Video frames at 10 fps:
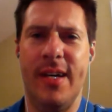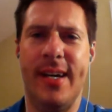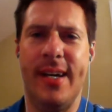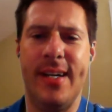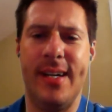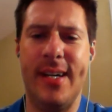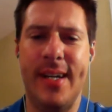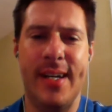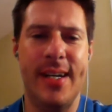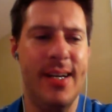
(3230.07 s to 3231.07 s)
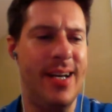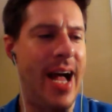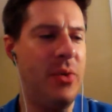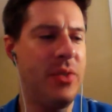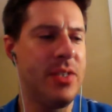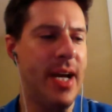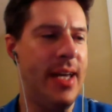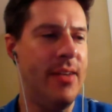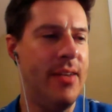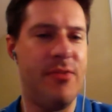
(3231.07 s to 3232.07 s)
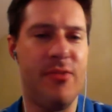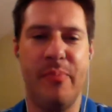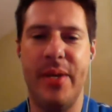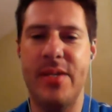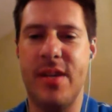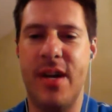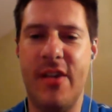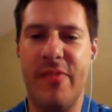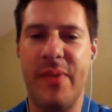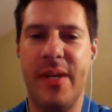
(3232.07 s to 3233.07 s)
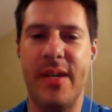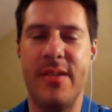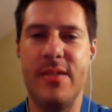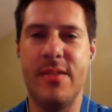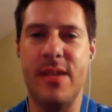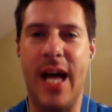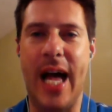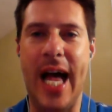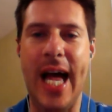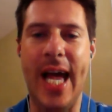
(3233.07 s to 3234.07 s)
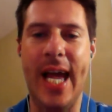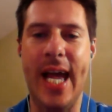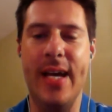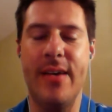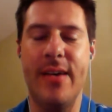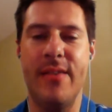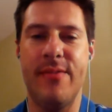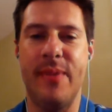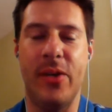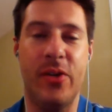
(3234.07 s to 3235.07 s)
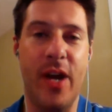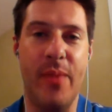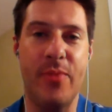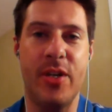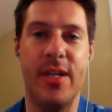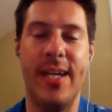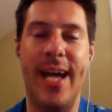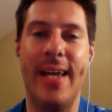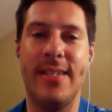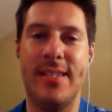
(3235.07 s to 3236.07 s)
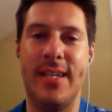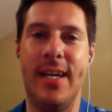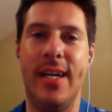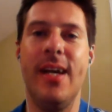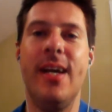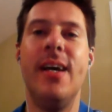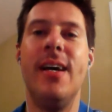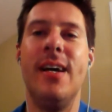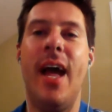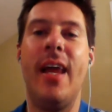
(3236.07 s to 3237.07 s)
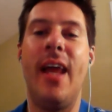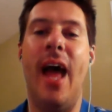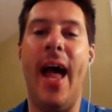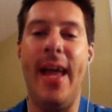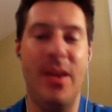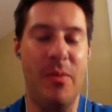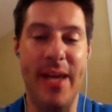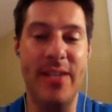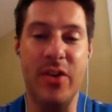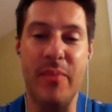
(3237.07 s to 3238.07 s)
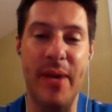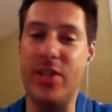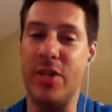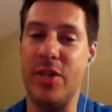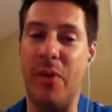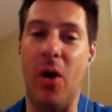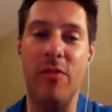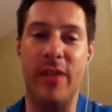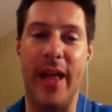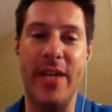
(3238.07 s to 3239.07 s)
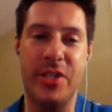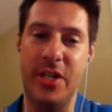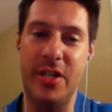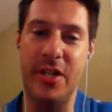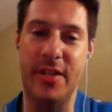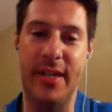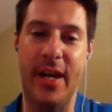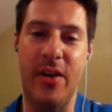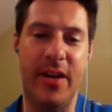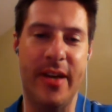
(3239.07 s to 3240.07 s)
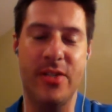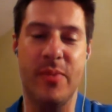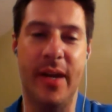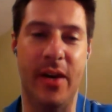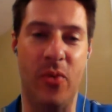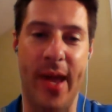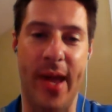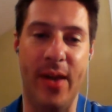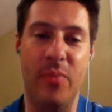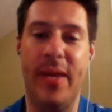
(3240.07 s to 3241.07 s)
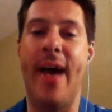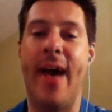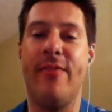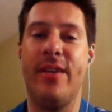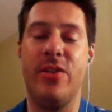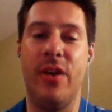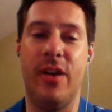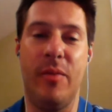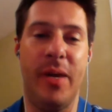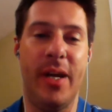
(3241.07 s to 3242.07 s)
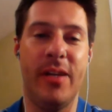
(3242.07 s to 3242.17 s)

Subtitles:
I was kind of pissed off because I have Michael Crabtree in a dynasty, and I had to basically bench him all of last year, and then I heard he had some kind of random calf injury, and I'm like,